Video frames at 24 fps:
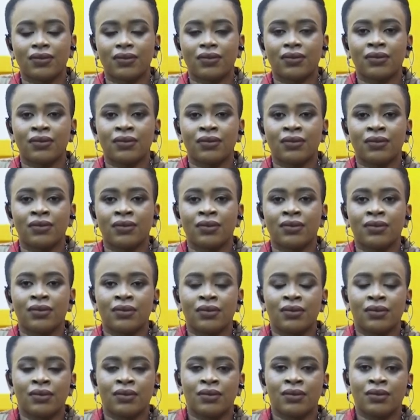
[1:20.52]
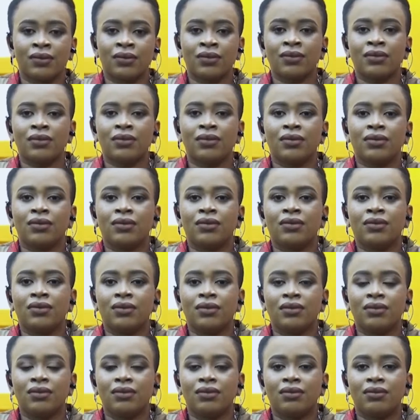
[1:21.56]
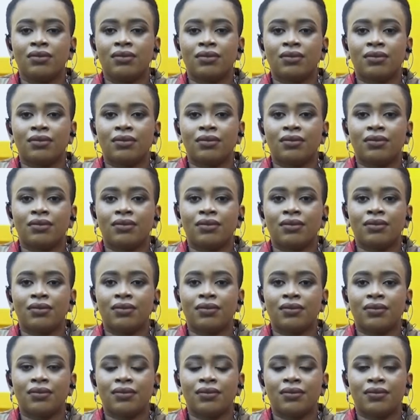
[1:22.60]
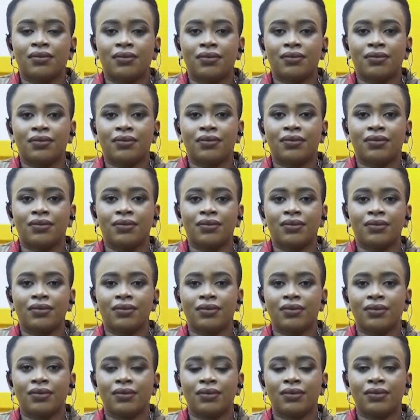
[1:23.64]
No words are spoken by the person on screen.